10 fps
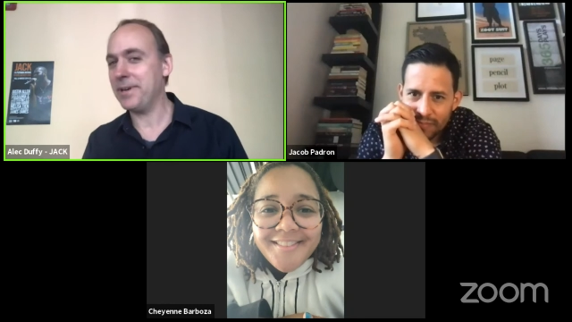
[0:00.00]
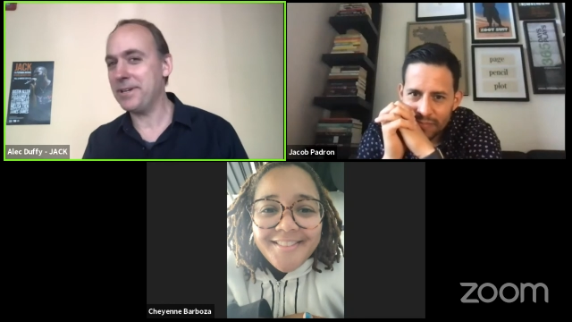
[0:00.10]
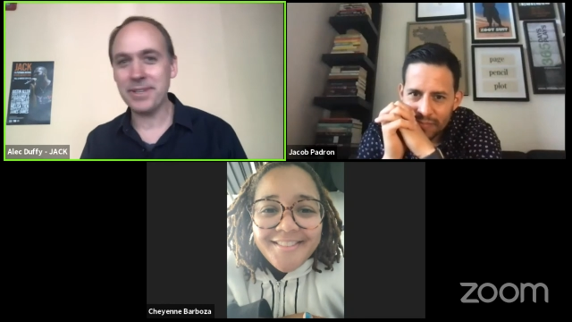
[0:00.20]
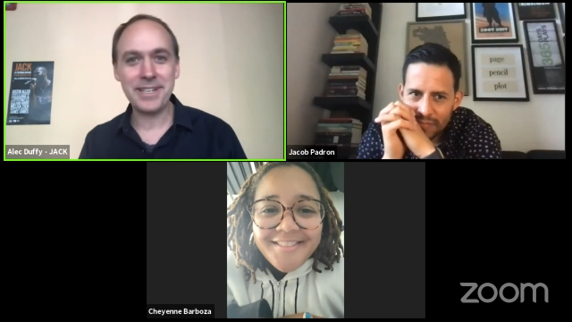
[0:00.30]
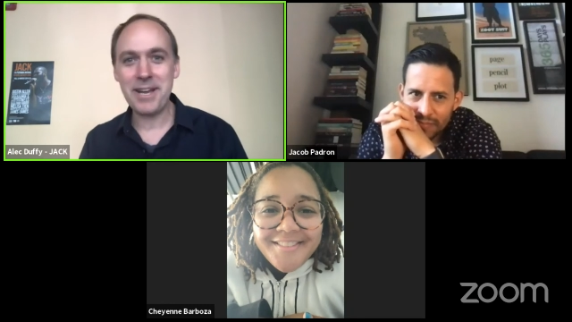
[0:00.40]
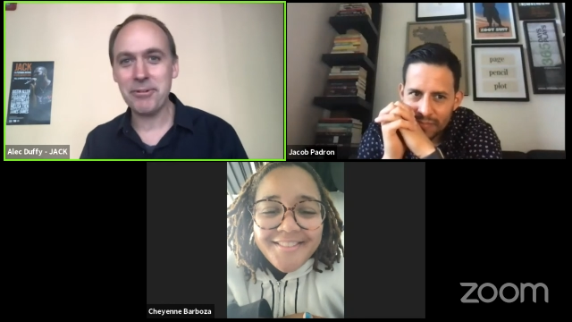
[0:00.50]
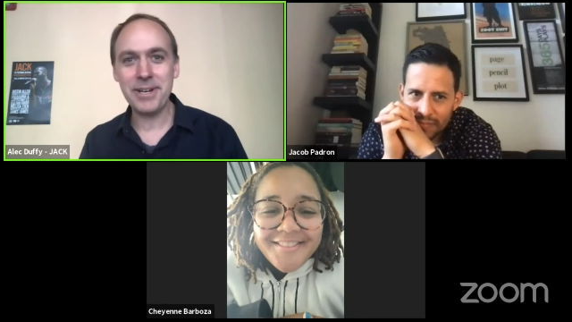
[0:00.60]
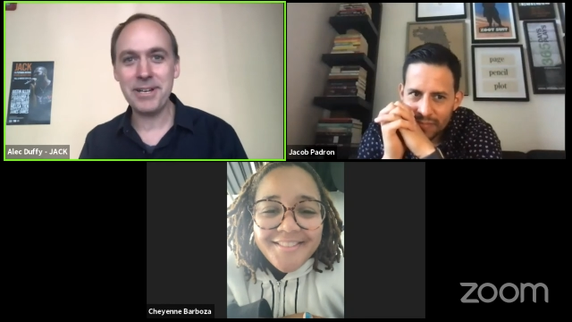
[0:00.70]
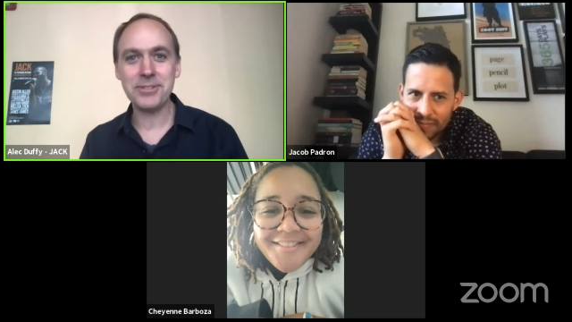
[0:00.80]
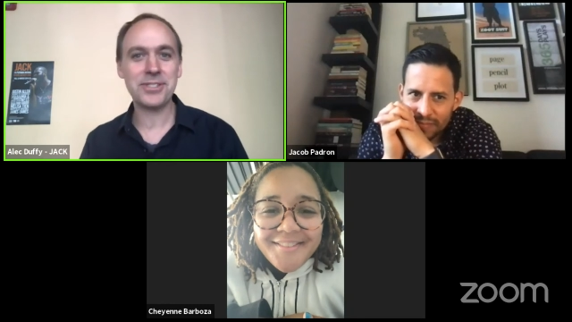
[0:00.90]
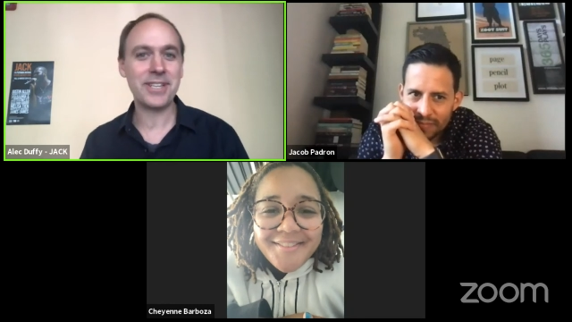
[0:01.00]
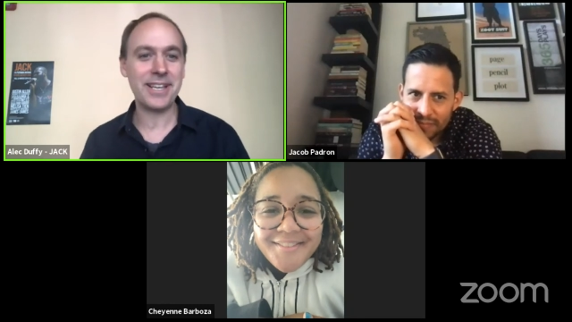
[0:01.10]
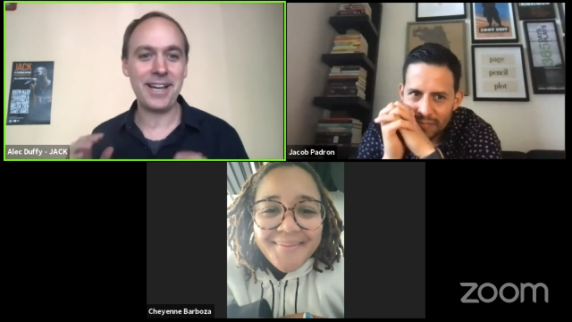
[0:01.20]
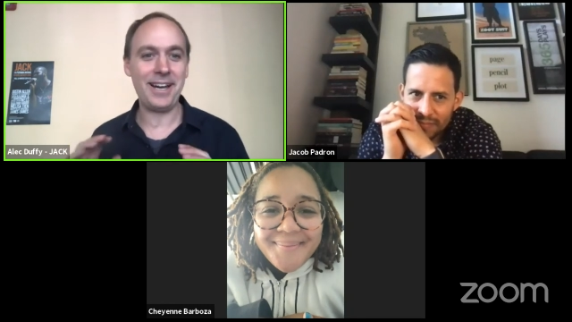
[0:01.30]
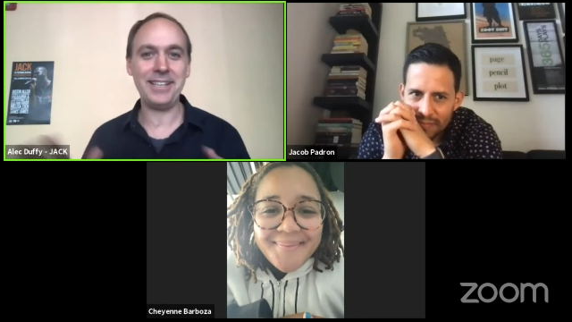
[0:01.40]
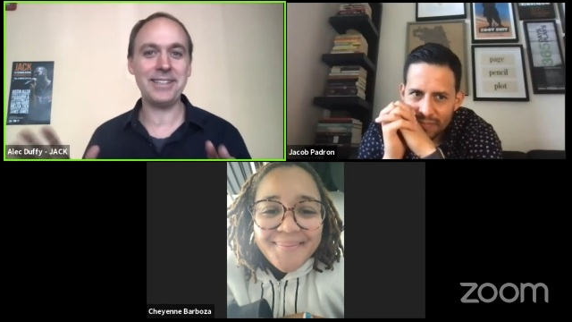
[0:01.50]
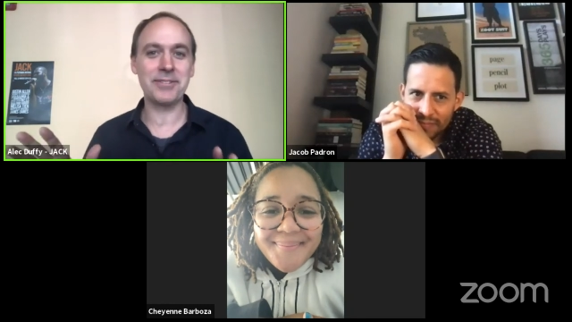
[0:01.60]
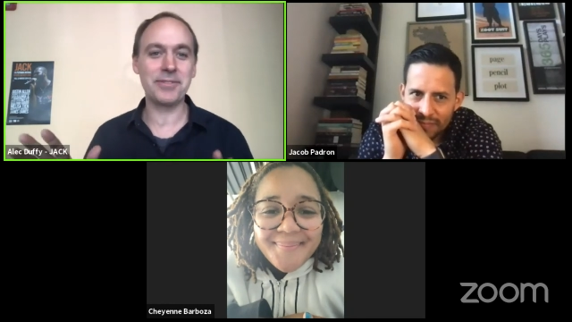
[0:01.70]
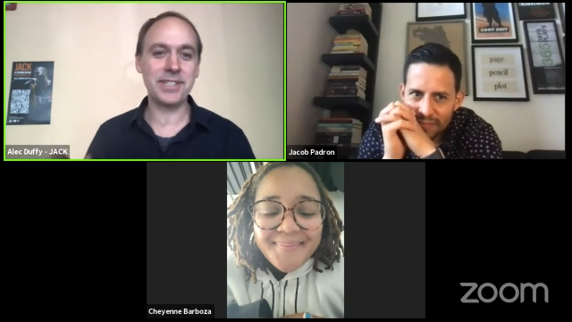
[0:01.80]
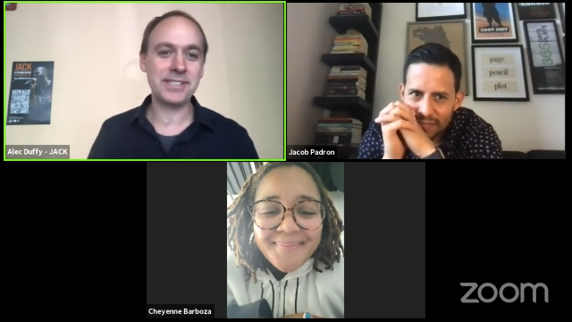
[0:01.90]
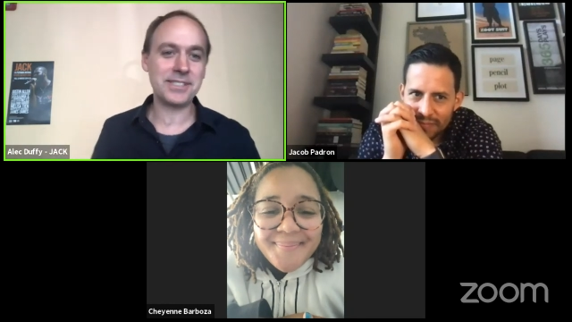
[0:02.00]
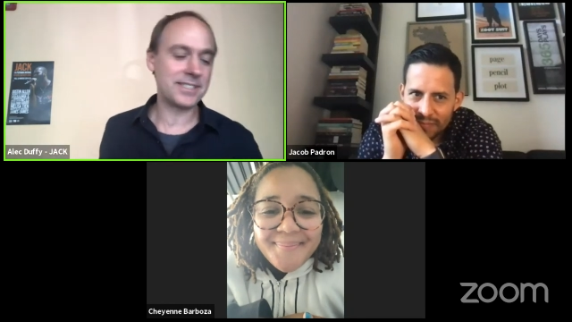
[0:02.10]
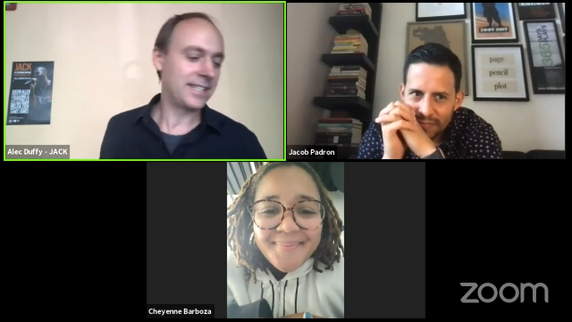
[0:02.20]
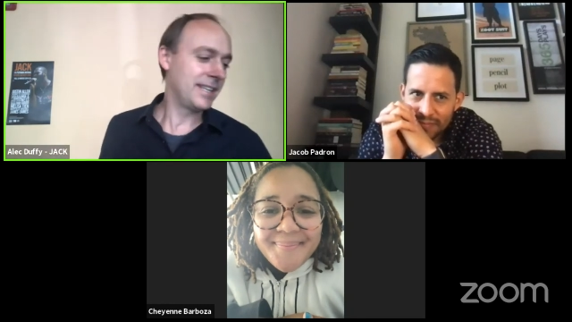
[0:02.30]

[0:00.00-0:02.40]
Speaker 1: anyone at HowlRound, say, I love this,